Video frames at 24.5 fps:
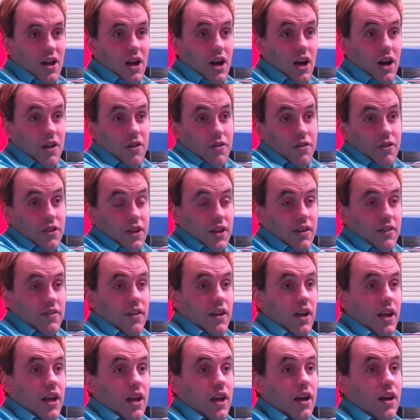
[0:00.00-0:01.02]
Other thing is
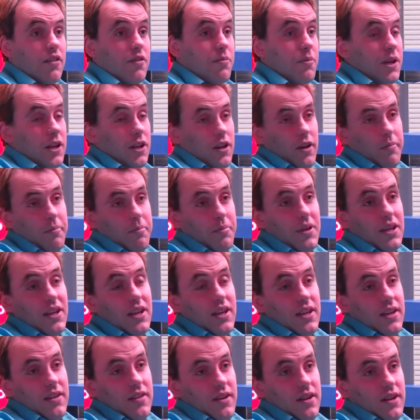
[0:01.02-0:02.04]
that A Is may not
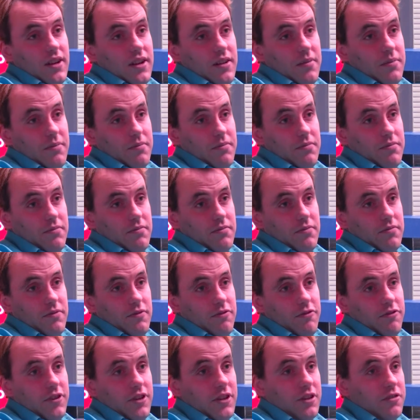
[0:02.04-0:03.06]
be um,
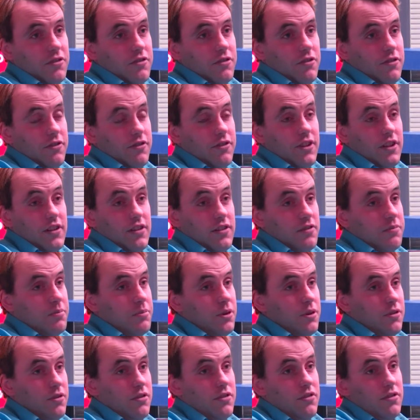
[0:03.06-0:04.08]
feel sort of sense of
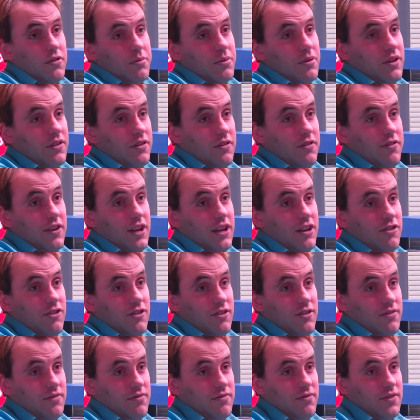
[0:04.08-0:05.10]
personal
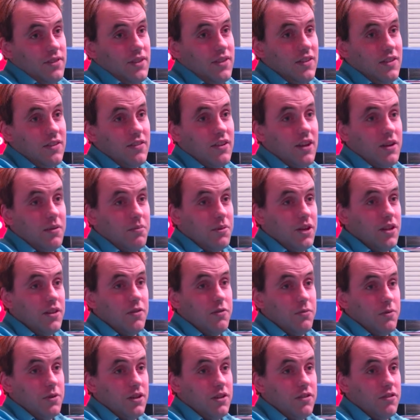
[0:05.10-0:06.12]
preservation in the same way
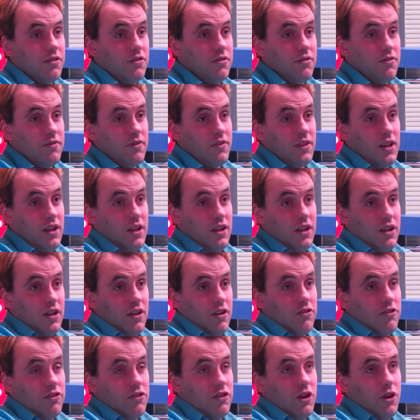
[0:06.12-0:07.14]
that we do.
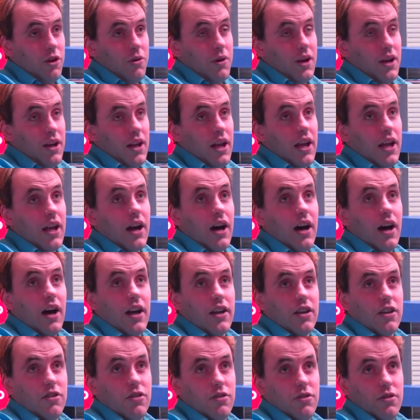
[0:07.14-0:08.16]
So an A I
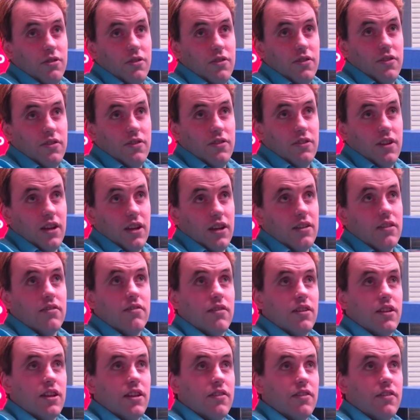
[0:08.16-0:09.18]
could set
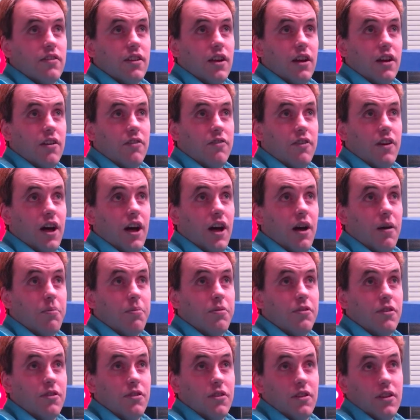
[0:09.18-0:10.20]
itself up
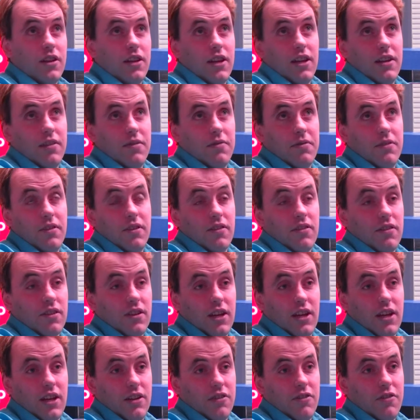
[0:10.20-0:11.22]
so that it doesn't
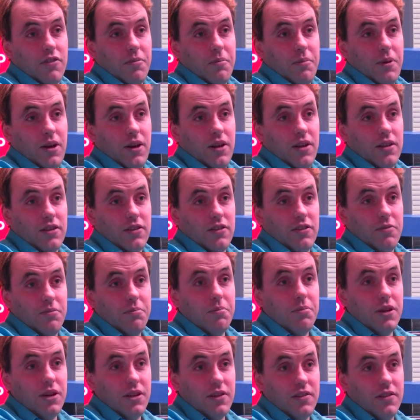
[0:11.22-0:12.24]
get out of the box,
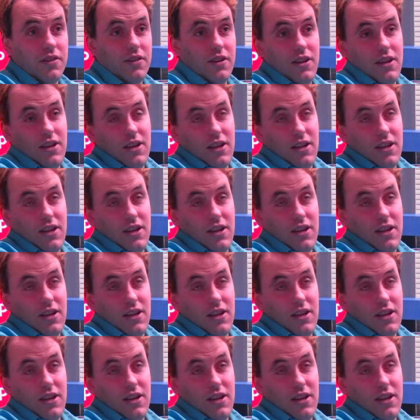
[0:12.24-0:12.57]
but